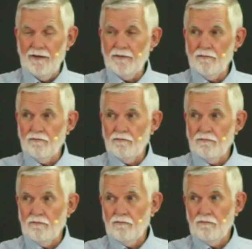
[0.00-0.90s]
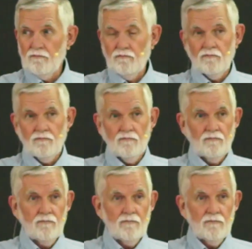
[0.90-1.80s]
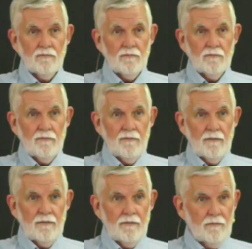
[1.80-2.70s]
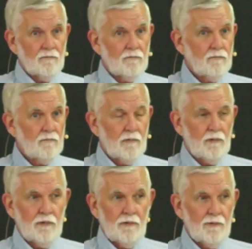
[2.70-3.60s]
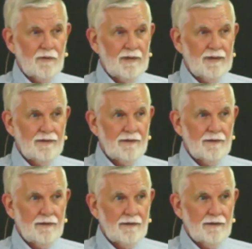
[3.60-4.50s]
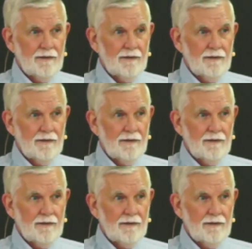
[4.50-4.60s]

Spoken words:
No one is speaking in this clip.